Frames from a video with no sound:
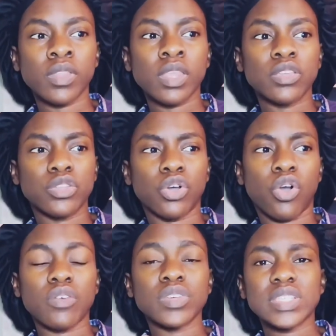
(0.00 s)
You know,
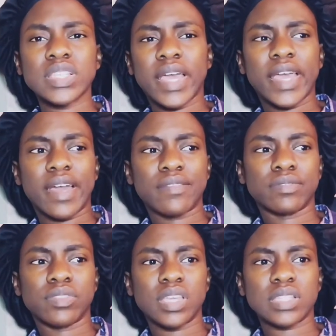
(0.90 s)
obviously I have
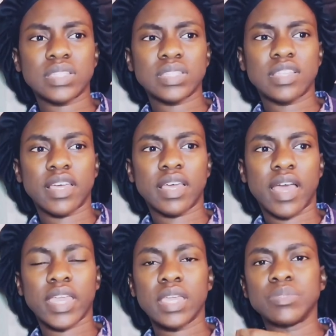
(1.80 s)
things that
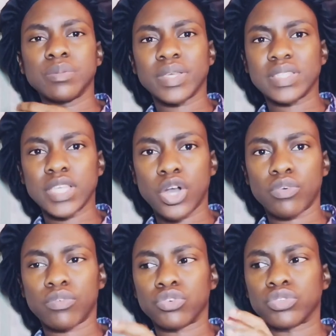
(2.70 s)
I keep to
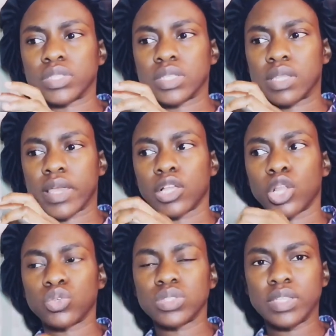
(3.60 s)
myself or to like
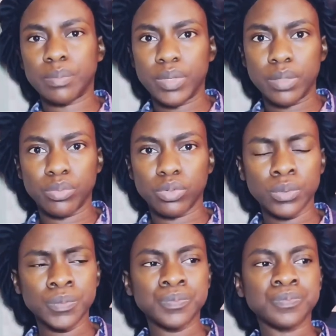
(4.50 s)
close-knit people
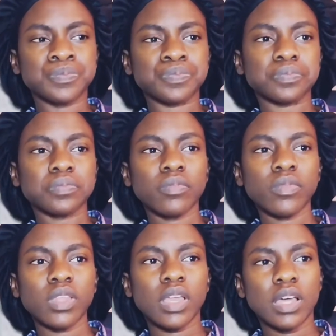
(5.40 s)

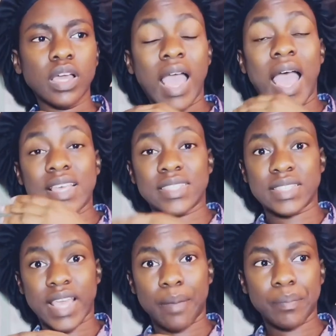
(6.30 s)
as
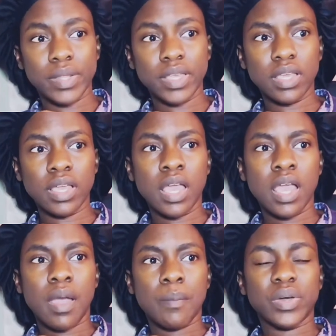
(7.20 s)
it's happening,
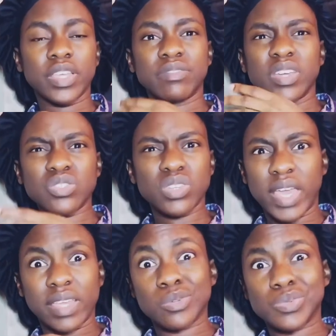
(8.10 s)
but eventually I
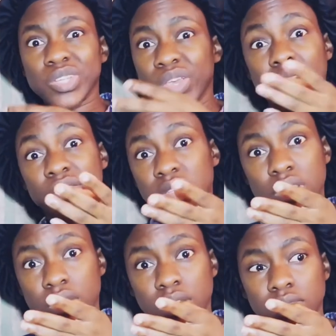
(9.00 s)
end up sharing
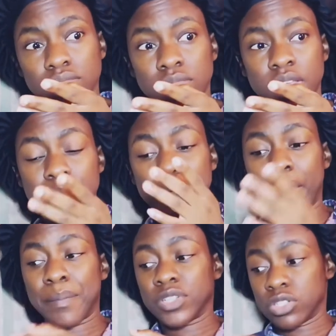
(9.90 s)
everything.
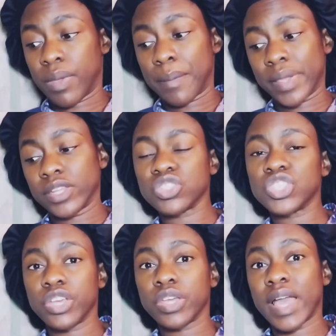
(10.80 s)
I might not
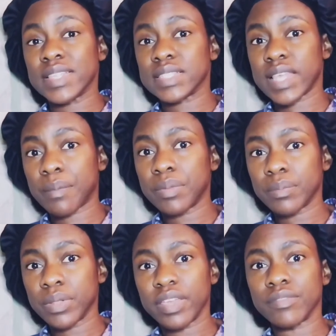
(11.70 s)
share it as it's happening,
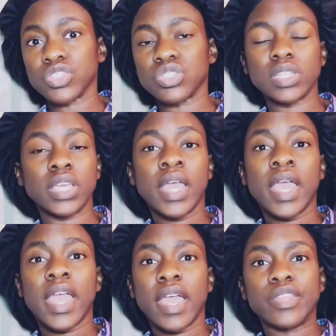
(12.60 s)
but I eventually
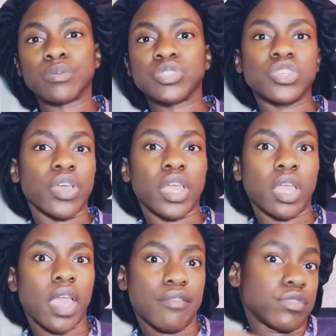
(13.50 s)
end up sharing
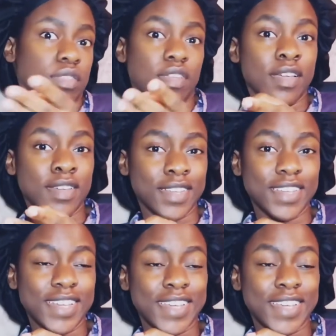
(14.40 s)
everything.